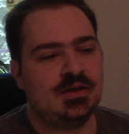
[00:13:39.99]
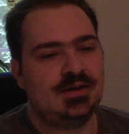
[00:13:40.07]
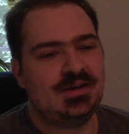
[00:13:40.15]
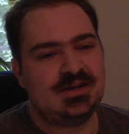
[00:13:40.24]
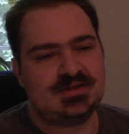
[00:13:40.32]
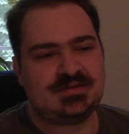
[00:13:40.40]

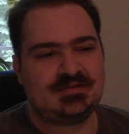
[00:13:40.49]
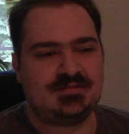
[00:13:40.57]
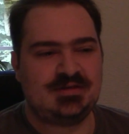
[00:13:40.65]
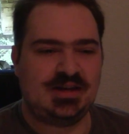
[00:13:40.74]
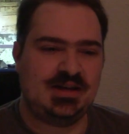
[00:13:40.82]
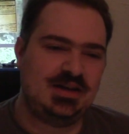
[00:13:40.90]
He is
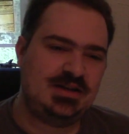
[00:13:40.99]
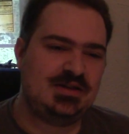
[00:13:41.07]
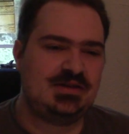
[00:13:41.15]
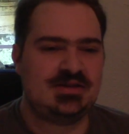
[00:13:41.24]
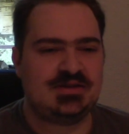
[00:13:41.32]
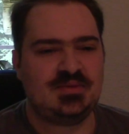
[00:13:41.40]
kind
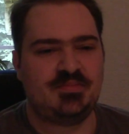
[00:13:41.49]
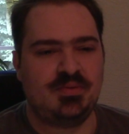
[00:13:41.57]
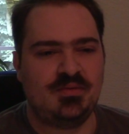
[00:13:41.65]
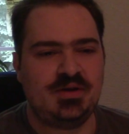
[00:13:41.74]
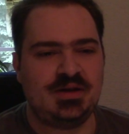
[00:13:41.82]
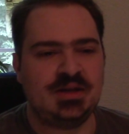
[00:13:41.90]
of
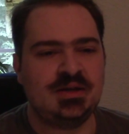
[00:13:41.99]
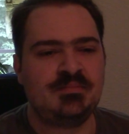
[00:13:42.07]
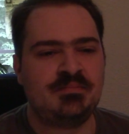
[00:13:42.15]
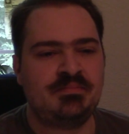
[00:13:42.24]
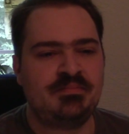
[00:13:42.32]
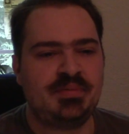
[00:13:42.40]

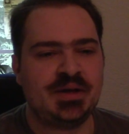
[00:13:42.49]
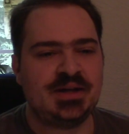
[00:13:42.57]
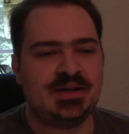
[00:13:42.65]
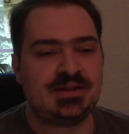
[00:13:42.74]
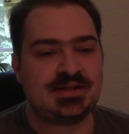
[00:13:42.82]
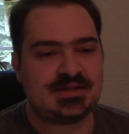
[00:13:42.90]
disappointed,
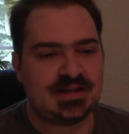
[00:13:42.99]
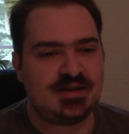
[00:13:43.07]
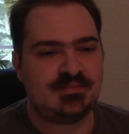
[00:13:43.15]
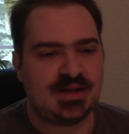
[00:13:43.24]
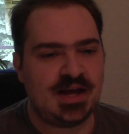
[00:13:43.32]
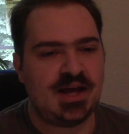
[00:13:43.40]
but at the
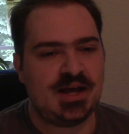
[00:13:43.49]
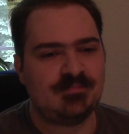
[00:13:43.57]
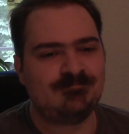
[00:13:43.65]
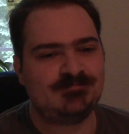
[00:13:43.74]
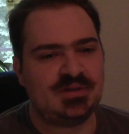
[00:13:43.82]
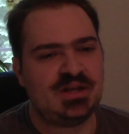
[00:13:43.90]
same
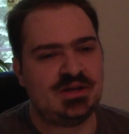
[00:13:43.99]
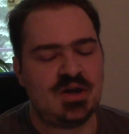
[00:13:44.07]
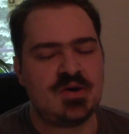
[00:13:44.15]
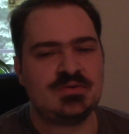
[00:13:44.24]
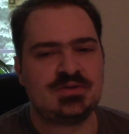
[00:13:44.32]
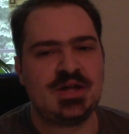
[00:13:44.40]
time, he
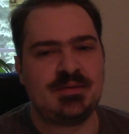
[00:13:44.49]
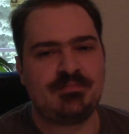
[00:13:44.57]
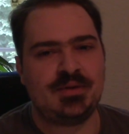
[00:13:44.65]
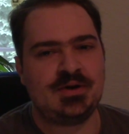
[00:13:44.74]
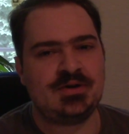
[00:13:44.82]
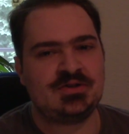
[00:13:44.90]
knows that
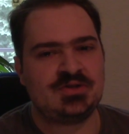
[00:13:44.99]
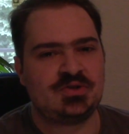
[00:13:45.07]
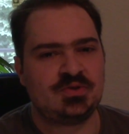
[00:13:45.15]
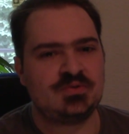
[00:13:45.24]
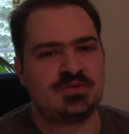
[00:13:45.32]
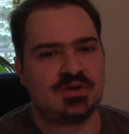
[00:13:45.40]
Burter's a
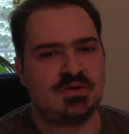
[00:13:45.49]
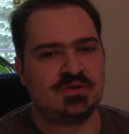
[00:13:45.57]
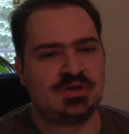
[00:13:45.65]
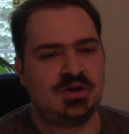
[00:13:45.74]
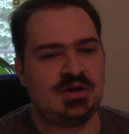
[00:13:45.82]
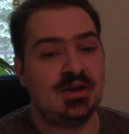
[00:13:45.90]
true
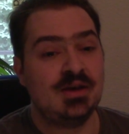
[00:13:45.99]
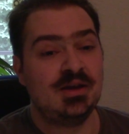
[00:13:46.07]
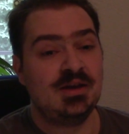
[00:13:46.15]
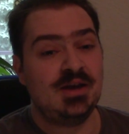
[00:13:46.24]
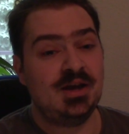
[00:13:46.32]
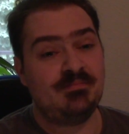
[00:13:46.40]
soldier,
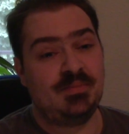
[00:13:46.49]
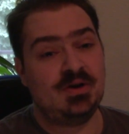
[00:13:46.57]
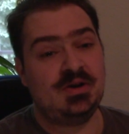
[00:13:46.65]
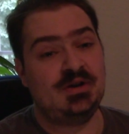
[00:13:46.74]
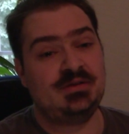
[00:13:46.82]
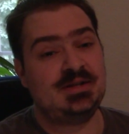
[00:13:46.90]
and
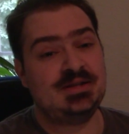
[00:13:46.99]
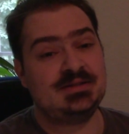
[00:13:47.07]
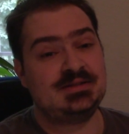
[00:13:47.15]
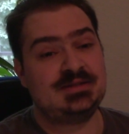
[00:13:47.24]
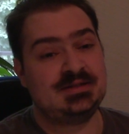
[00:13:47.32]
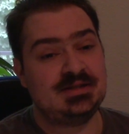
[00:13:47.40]
Burter
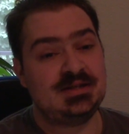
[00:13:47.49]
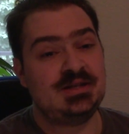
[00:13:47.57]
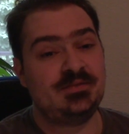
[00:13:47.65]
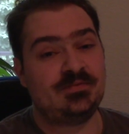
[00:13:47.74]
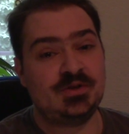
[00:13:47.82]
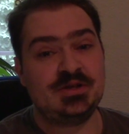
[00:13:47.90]
didn't
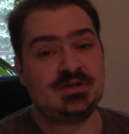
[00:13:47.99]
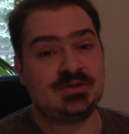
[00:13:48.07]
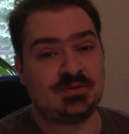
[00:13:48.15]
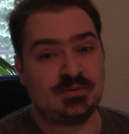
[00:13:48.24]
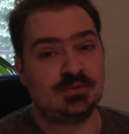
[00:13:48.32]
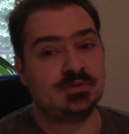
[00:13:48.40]
see Frieza's
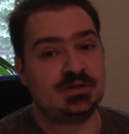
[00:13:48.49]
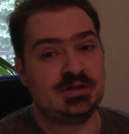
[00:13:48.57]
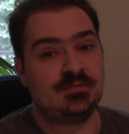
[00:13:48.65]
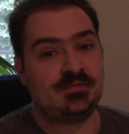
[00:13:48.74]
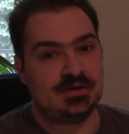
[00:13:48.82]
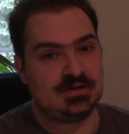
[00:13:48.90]
cruelty
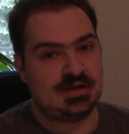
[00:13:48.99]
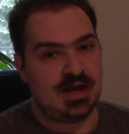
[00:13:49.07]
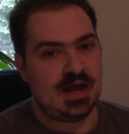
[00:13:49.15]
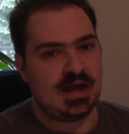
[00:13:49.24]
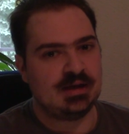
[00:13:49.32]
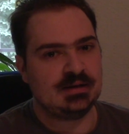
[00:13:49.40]

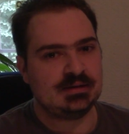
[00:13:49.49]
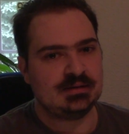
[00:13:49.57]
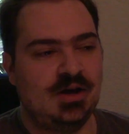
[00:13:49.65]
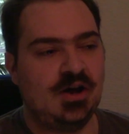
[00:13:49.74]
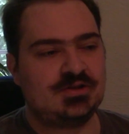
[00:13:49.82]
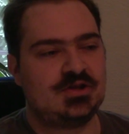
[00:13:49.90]
firsthand.
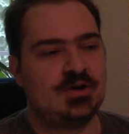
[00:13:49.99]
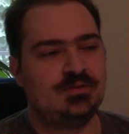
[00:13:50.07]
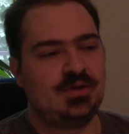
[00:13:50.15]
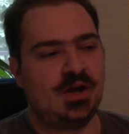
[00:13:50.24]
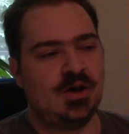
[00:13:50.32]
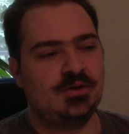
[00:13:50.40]
Also,
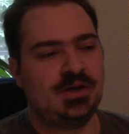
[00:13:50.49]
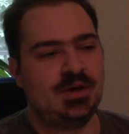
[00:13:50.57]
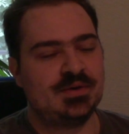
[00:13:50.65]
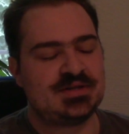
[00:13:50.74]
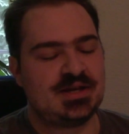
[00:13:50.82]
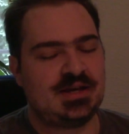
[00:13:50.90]
you know, he
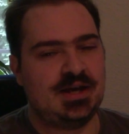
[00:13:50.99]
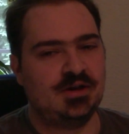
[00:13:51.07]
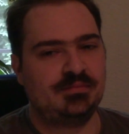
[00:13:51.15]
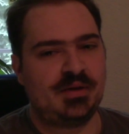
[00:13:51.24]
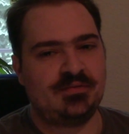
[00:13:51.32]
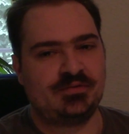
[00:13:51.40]
wasn't
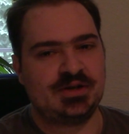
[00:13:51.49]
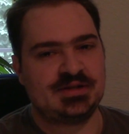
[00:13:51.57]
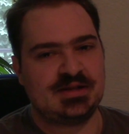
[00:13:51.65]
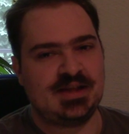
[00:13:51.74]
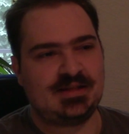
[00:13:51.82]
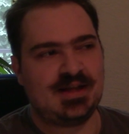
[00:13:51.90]
killed by
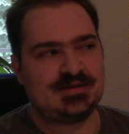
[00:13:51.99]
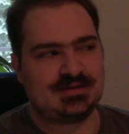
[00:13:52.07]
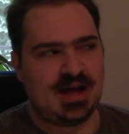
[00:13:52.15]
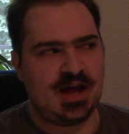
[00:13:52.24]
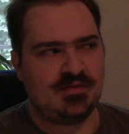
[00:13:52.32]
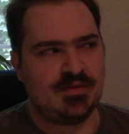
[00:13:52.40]
Frieza. That's
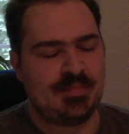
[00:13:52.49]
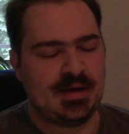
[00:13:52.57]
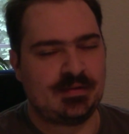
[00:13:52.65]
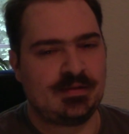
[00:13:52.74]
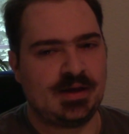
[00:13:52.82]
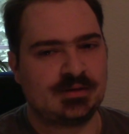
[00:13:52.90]
kind of a
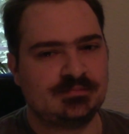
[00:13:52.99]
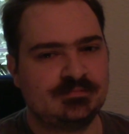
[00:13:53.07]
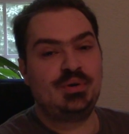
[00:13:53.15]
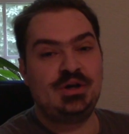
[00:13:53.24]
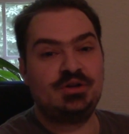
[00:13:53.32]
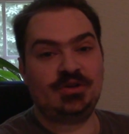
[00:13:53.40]
big thing.
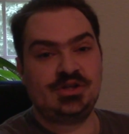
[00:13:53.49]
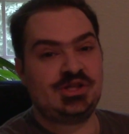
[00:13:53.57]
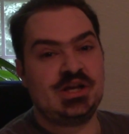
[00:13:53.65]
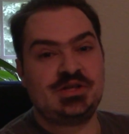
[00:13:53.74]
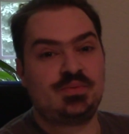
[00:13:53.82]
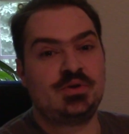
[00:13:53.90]
Burter and
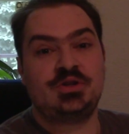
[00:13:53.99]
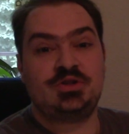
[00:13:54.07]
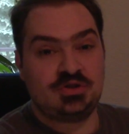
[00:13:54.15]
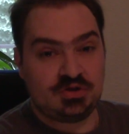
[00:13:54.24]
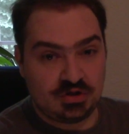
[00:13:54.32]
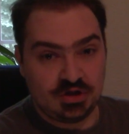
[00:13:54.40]
Jeice were a
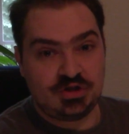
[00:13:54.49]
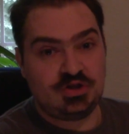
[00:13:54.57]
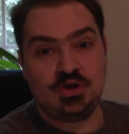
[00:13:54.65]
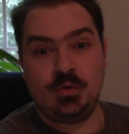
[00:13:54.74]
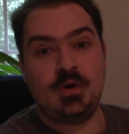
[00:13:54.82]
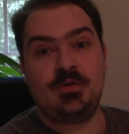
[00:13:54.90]
good
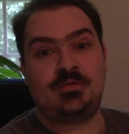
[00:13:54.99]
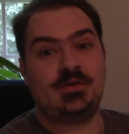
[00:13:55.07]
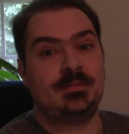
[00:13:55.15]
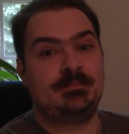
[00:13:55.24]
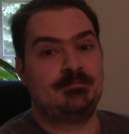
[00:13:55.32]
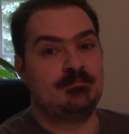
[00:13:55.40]
duo
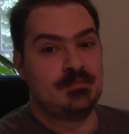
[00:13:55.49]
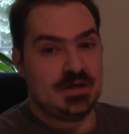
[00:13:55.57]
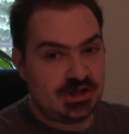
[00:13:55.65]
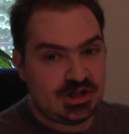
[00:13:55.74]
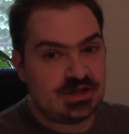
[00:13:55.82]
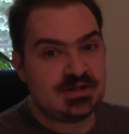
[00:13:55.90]
for
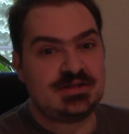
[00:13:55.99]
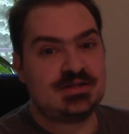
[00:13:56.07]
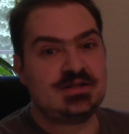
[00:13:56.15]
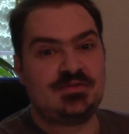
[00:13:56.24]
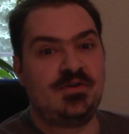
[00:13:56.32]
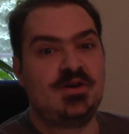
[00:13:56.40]
missions
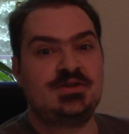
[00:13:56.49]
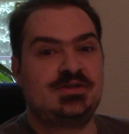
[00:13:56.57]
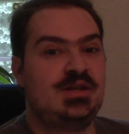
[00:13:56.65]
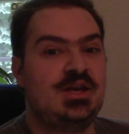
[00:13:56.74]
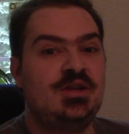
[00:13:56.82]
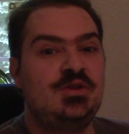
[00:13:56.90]
as far as
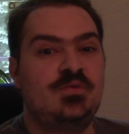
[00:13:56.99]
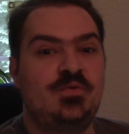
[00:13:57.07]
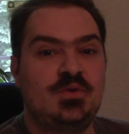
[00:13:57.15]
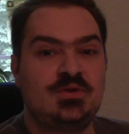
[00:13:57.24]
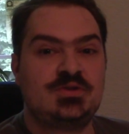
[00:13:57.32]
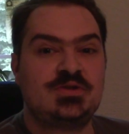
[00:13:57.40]
the Ginyu
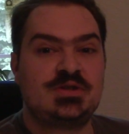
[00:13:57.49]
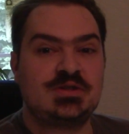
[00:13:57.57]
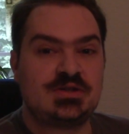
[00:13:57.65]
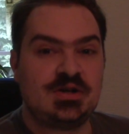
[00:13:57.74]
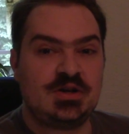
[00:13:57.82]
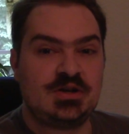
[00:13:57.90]
Force is
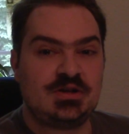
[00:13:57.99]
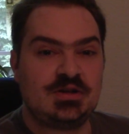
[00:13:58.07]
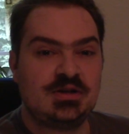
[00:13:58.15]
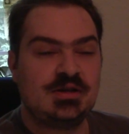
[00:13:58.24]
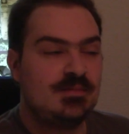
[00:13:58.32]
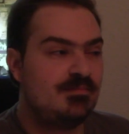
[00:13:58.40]
concerned,
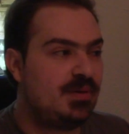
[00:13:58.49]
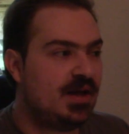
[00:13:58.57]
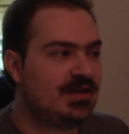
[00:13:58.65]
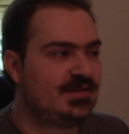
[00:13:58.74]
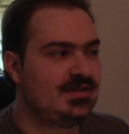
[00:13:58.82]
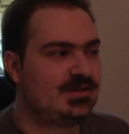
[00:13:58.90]

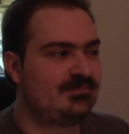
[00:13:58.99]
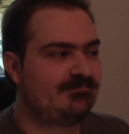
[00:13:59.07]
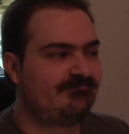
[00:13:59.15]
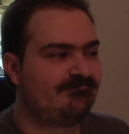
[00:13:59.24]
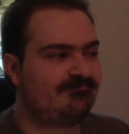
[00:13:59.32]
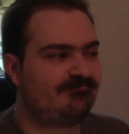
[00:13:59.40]
but
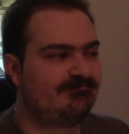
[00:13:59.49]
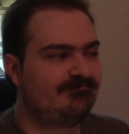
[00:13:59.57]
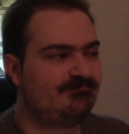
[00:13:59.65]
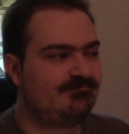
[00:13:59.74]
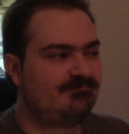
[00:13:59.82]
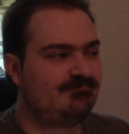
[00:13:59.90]

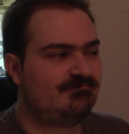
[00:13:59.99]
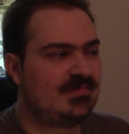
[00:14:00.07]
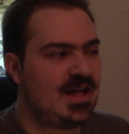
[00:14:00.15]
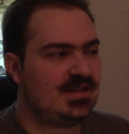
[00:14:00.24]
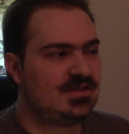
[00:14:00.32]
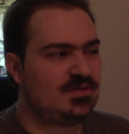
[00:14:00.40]

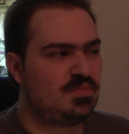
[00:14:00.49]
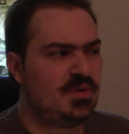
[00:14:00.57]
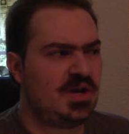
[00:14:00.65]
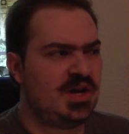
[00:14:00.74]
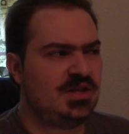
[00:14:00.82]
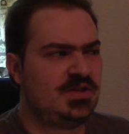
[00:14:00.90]
that's
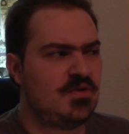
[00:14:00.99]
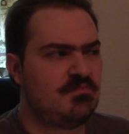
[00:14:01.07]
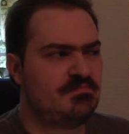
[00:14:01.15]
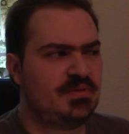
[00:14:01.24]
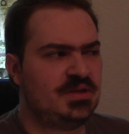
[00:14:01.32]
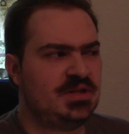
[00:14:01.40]
where I
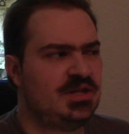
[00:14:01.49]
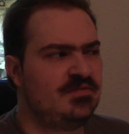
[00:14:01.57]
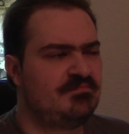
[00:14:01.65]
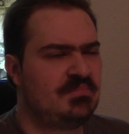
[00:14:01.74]
don't believe